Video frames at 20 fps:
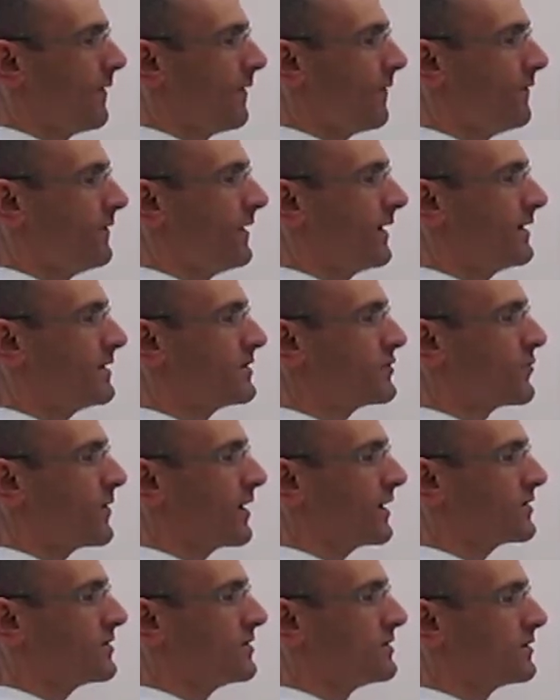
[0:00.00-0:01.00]
the
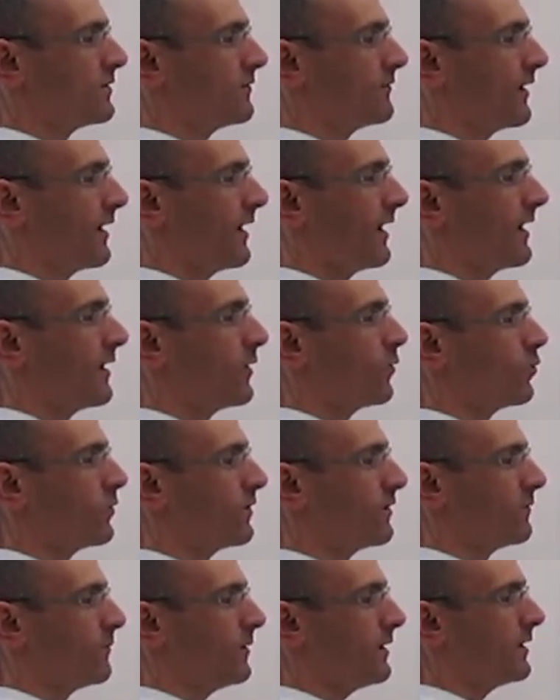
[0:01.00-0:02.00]
interactions of A
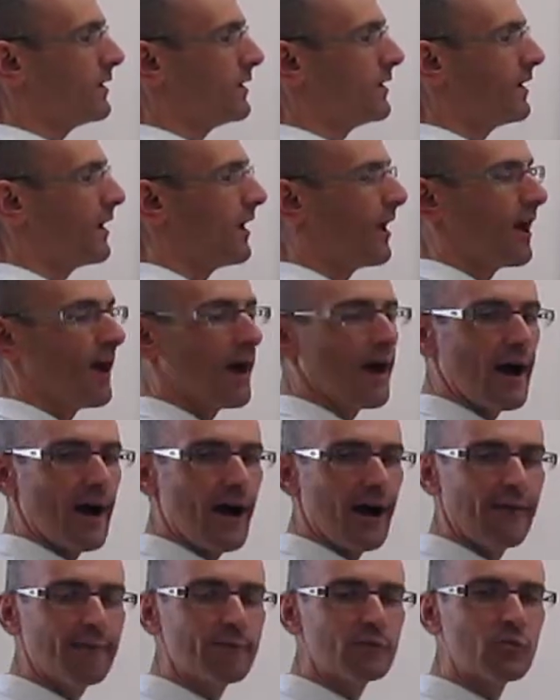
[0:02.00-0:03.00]
with B
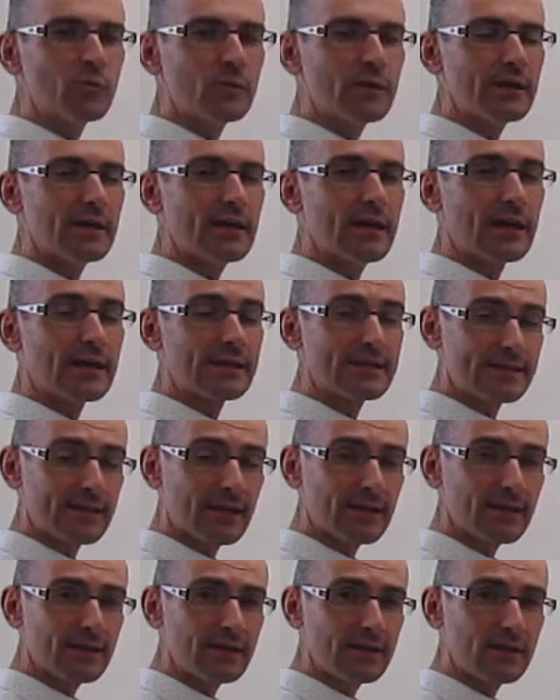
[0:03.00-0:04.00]
have to be
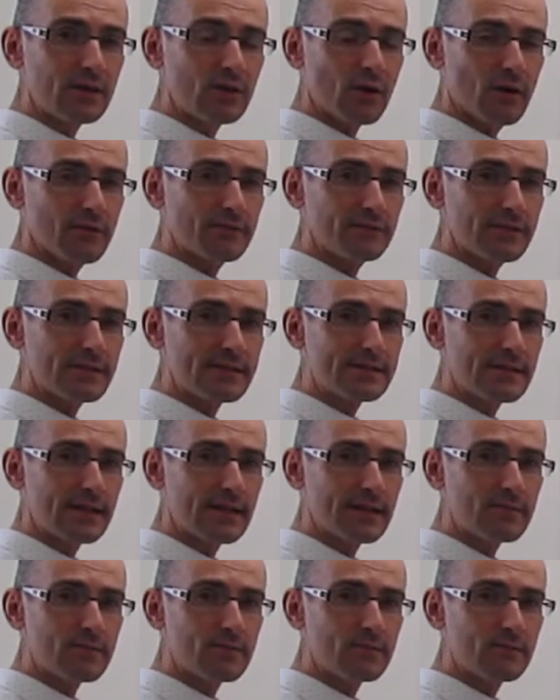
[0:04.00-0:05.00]
exactly of the
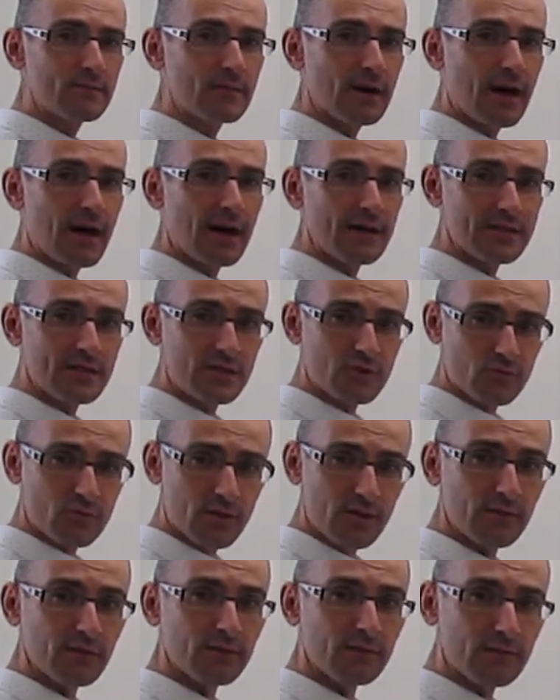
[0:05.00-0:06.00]
same uh,
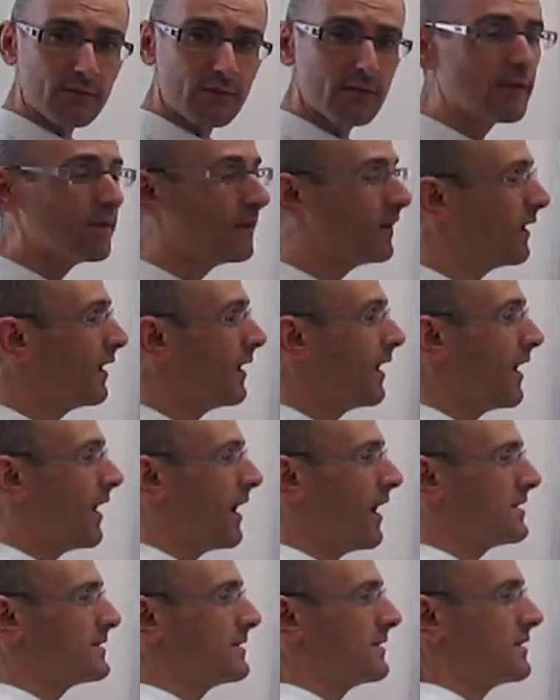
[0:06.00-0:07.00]
strength
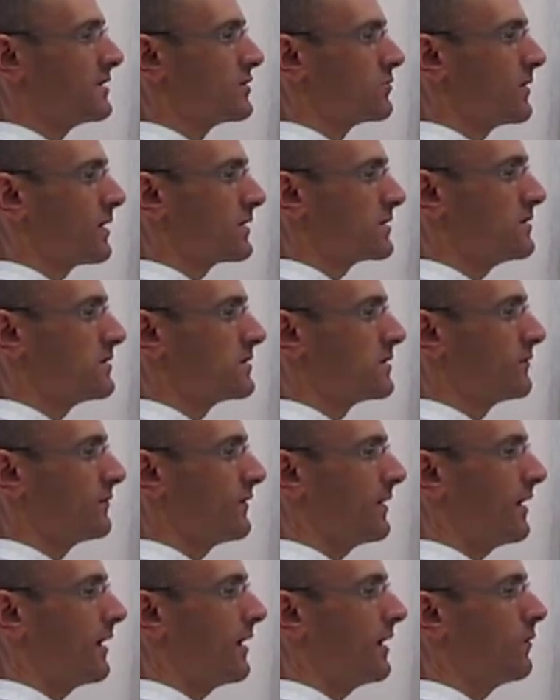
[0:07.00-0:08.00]
as the interactions of
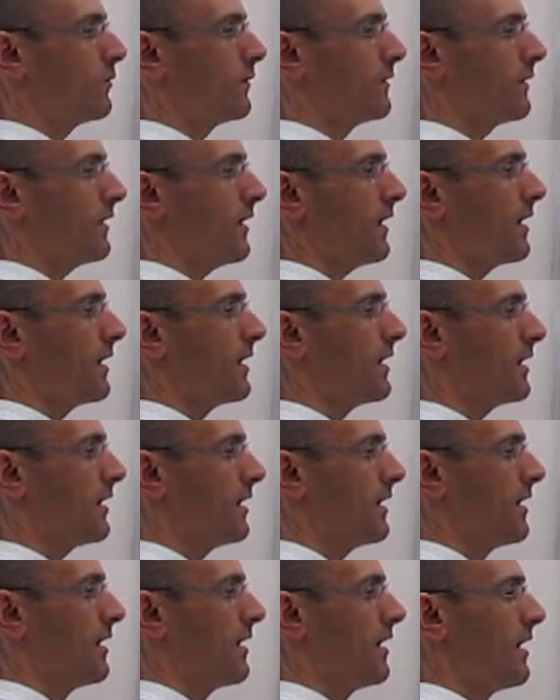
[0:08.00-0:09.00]
A with A
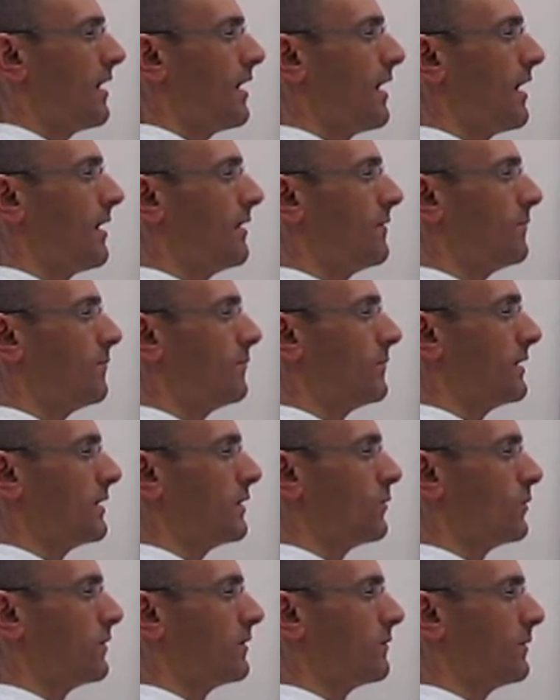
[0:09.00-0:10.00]
and
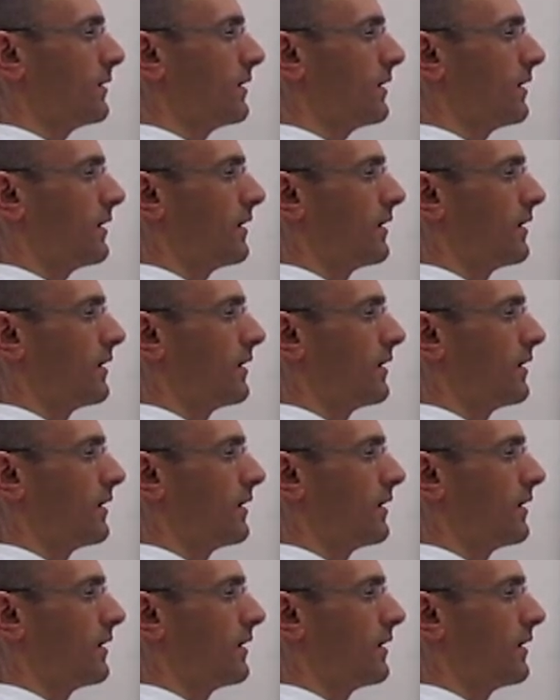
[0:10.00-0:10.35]
B with B